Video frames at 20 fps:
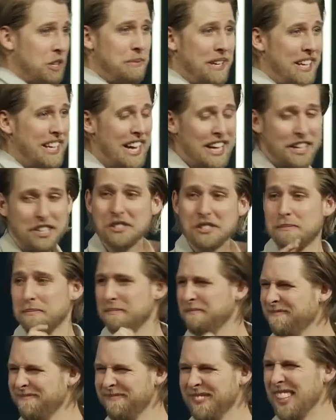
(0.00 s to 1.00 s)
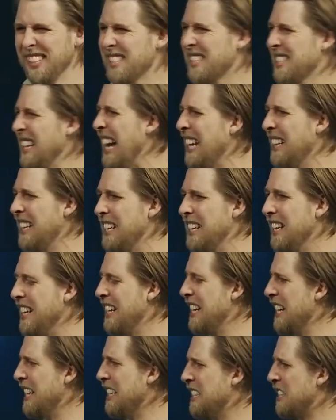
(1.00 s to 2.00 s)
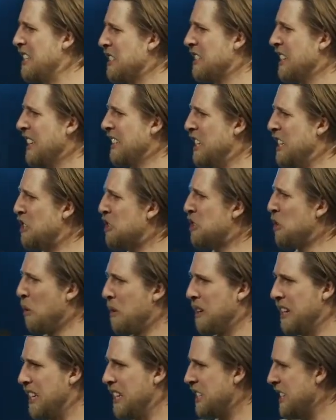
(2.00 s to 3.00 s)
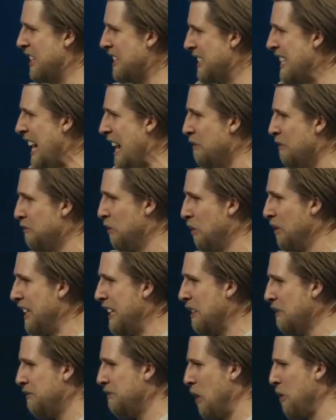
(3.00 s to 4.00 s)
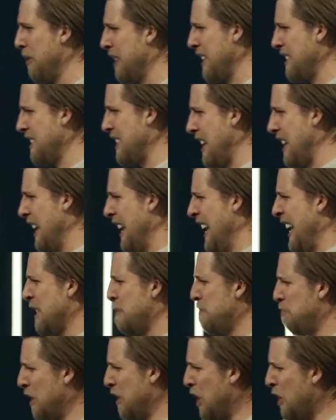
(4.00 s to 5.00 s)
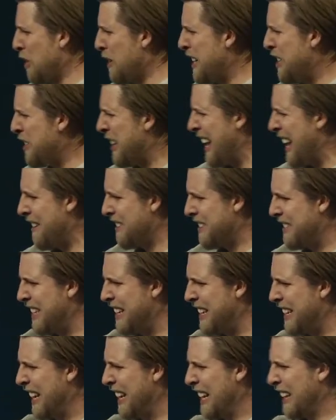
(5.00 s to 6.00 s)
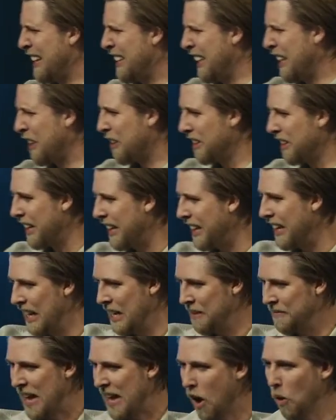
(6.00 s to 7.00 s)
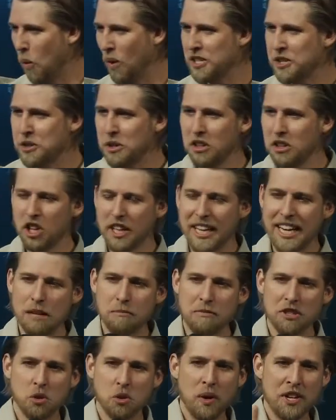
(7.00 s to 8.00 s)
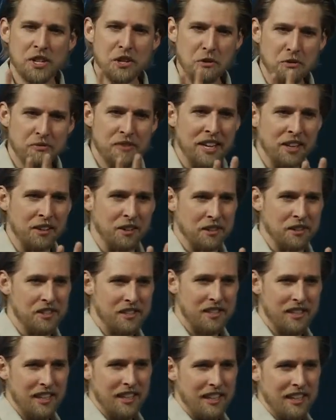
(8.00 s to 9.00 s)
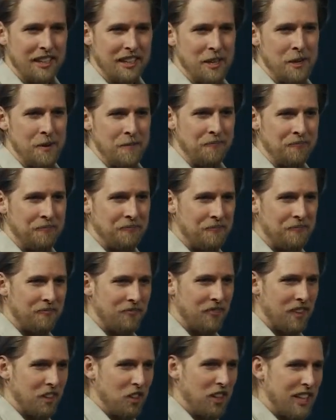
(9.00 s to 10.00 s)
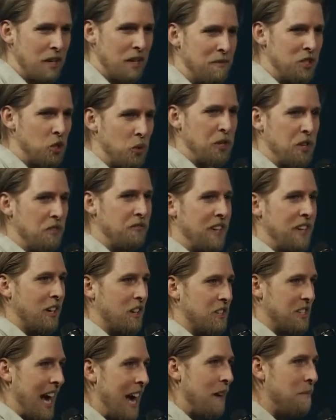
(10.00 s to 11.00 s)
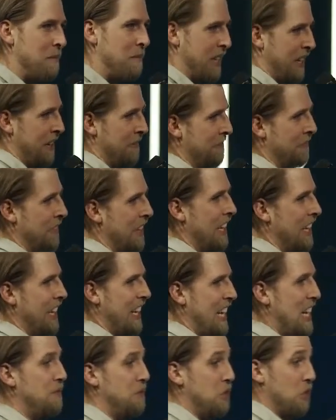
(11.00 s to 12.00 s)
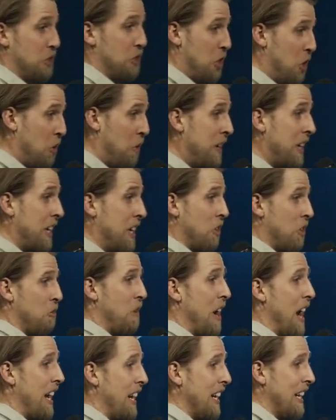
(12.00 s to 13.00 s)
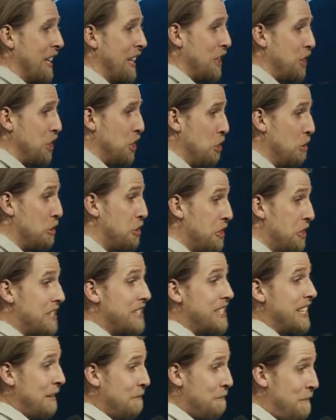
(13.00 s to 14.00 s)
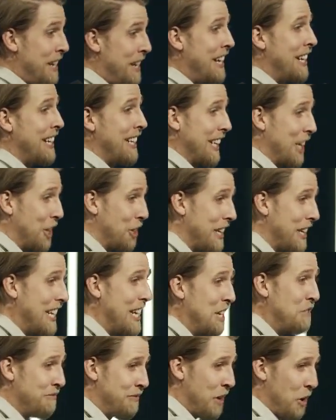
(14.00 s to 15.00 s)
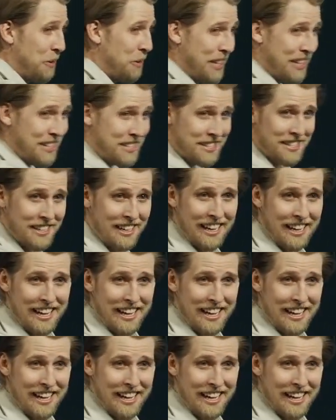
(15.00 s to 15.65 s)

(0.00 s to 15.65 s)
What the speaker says: be just slightly just distorted. It's not fully in focus. It's blurry. You can't see it clearly. Now, I want you to look in between your fingers. Look in between your fingers at me. If you're doing it right, you should see me clearly in focus,